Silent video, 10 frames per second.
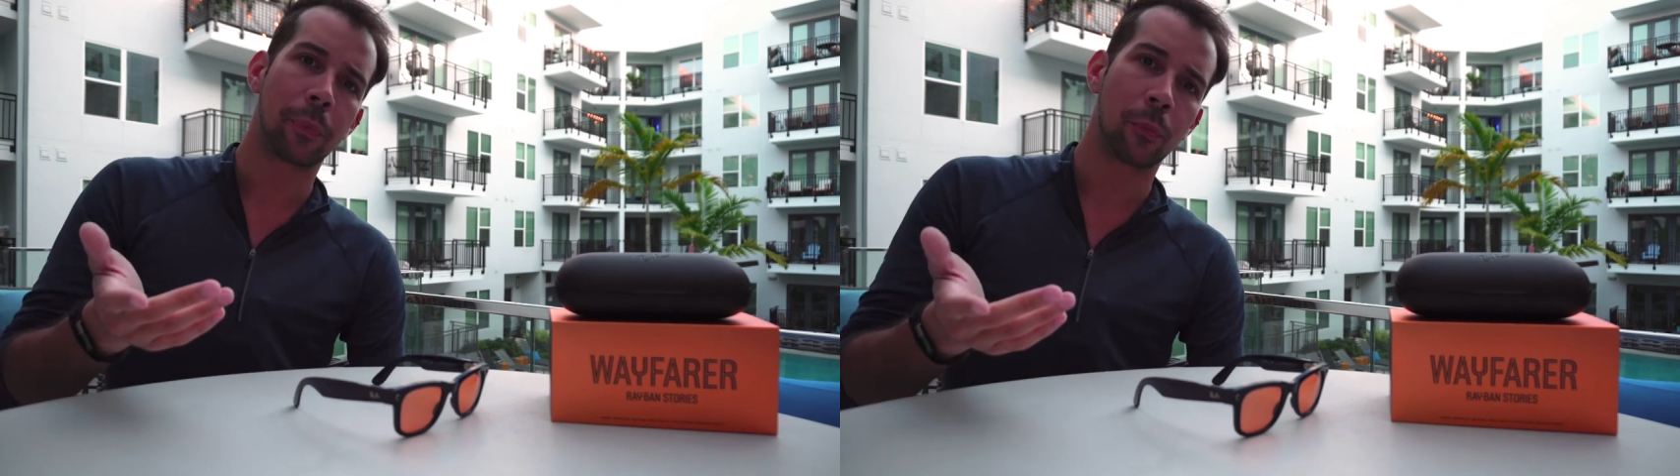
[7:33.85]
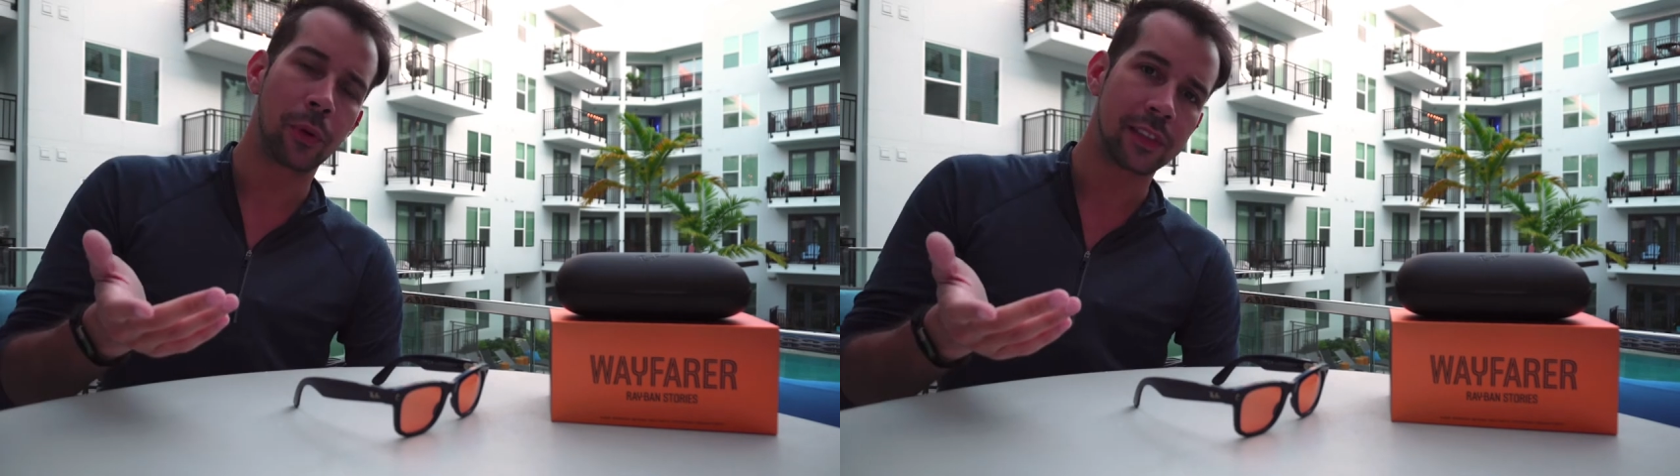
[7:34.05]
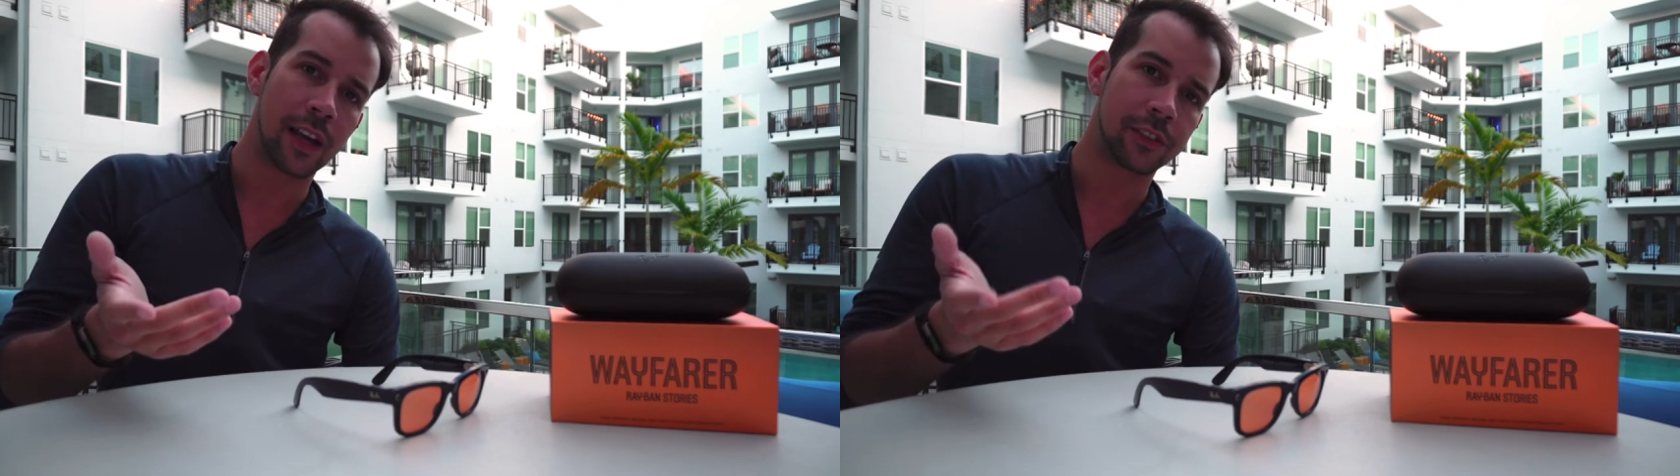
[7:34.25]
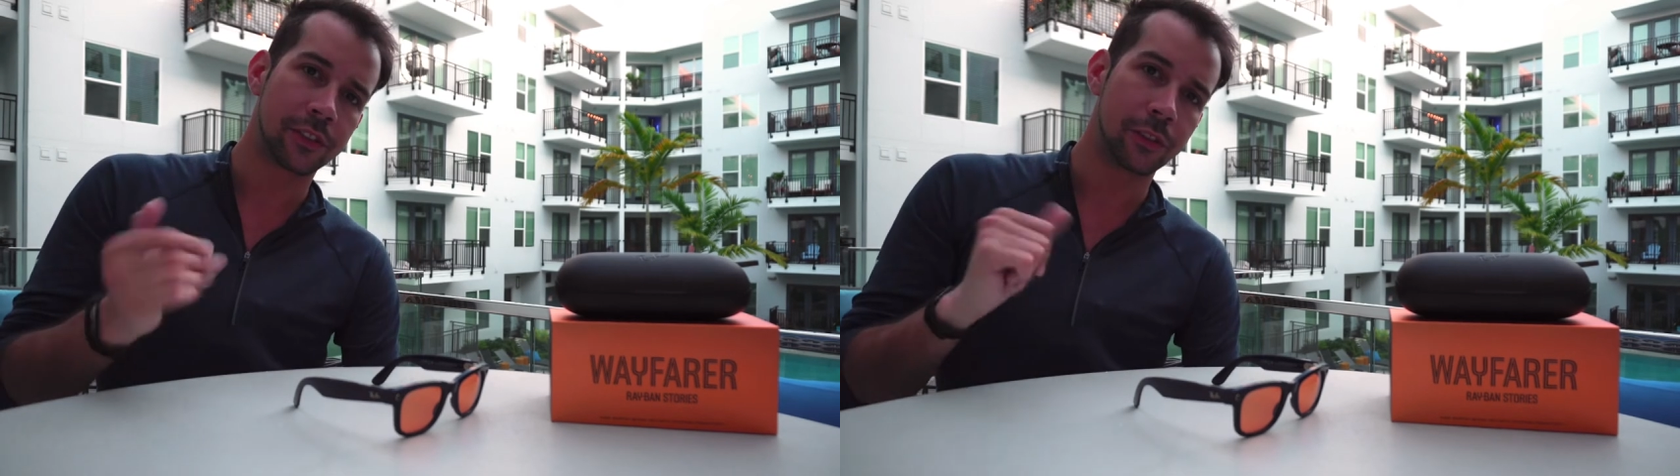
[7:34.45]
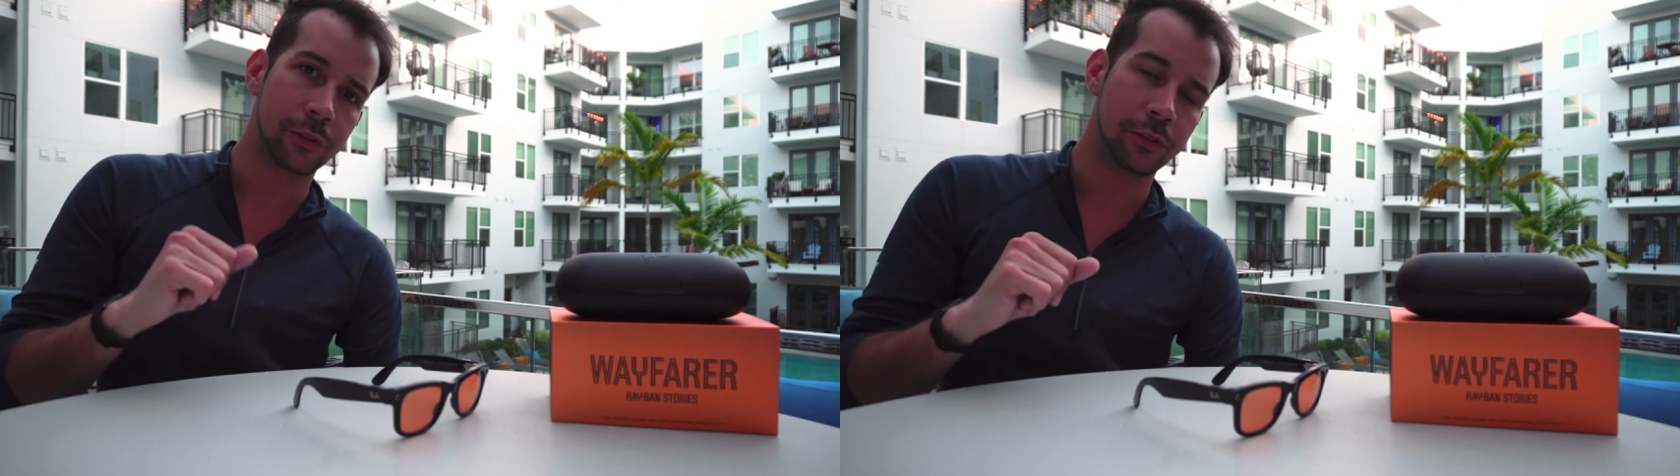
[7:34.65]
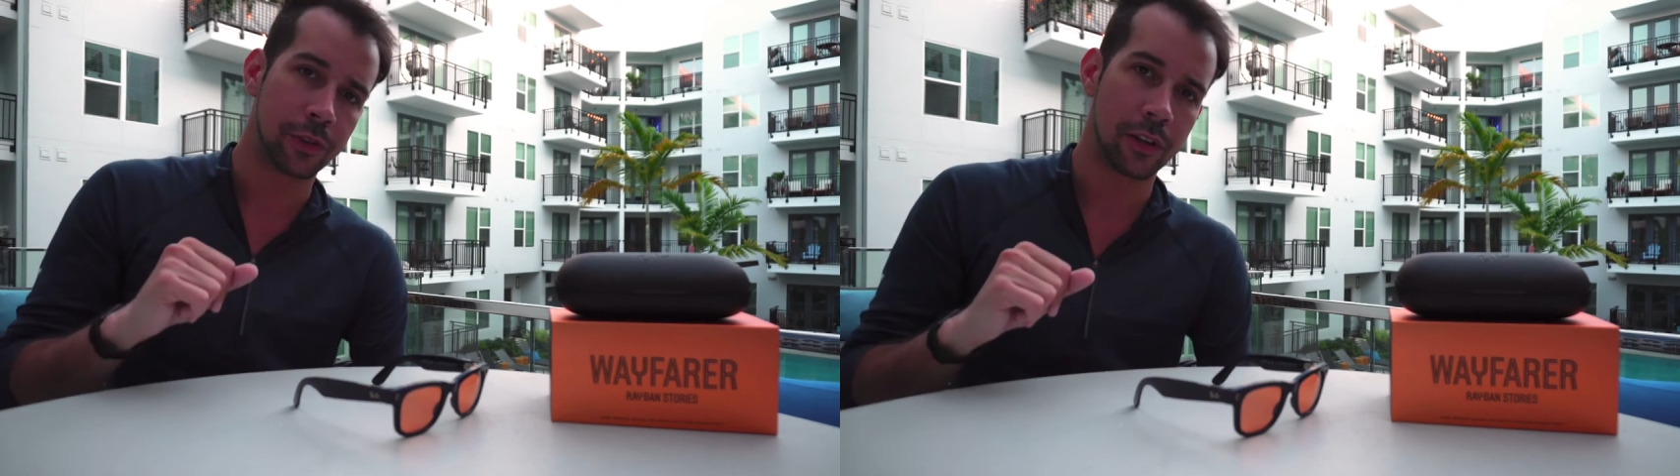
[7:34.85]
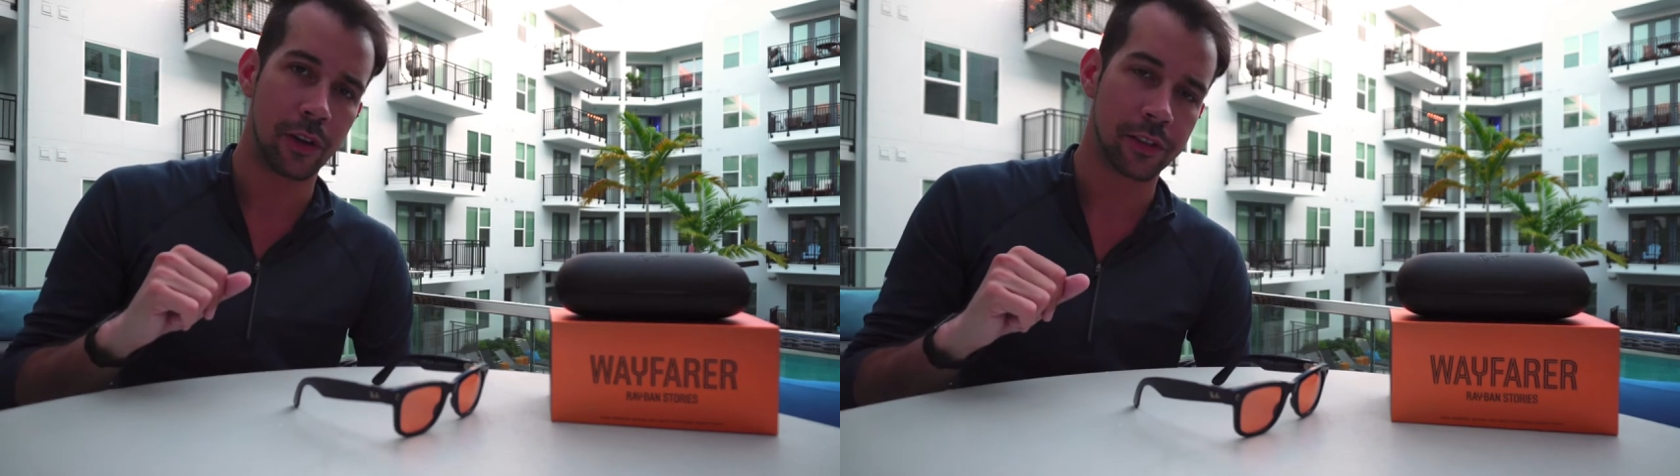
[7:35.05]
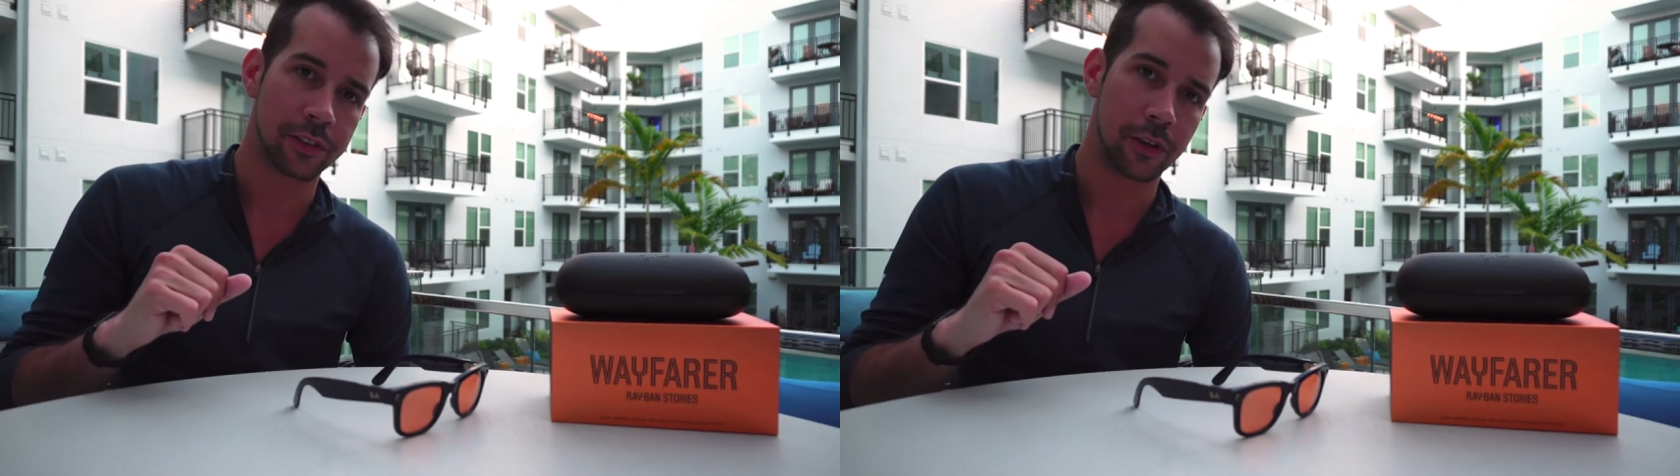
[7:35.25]
But with that too, you can
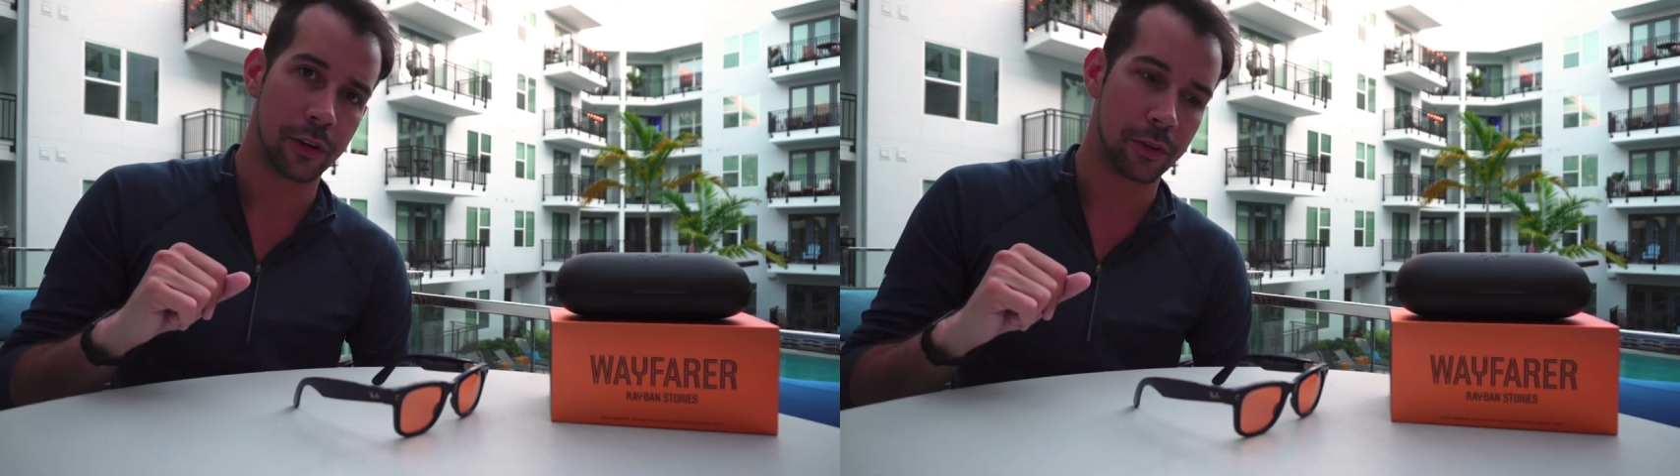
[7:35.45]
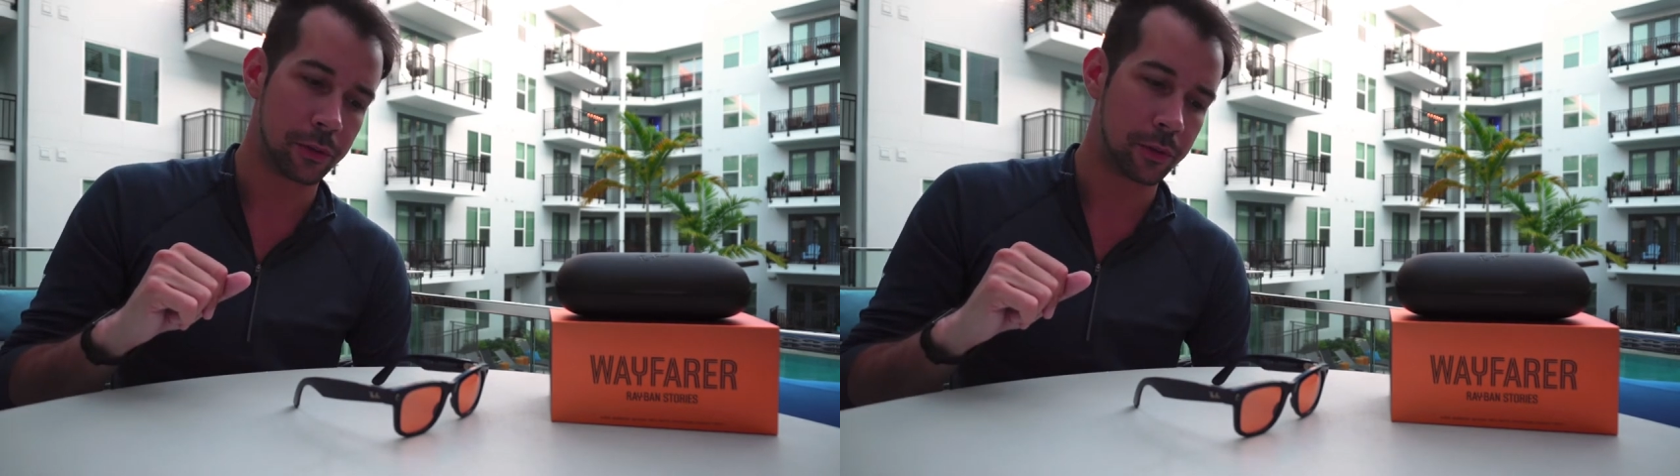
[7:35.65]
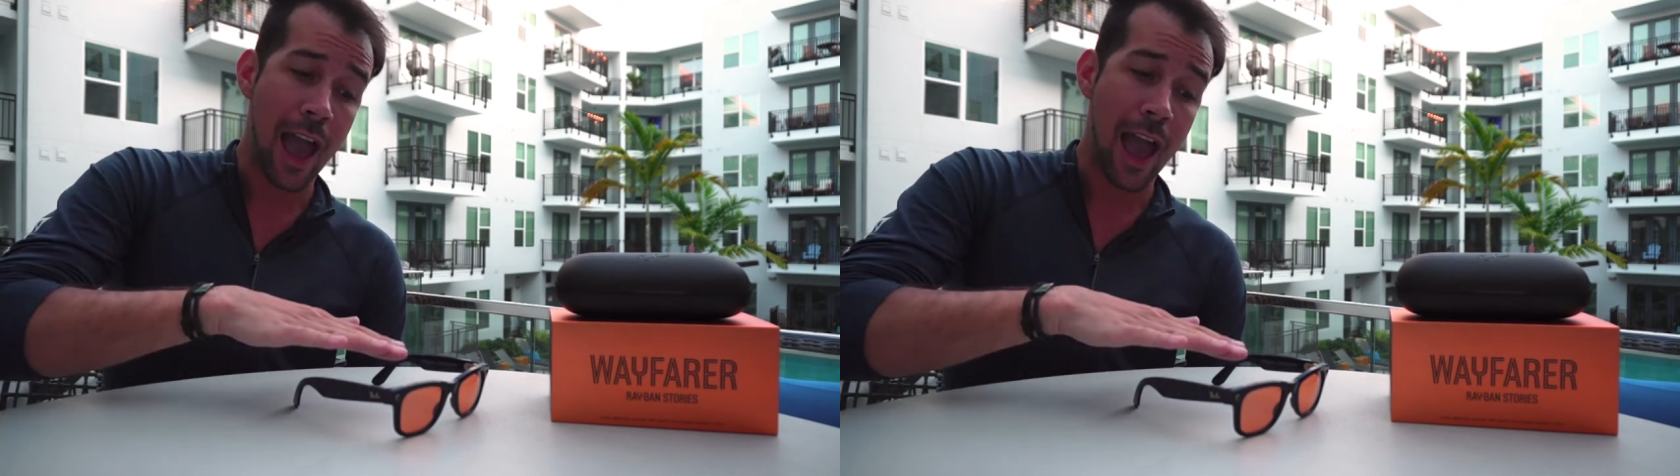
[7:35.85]
also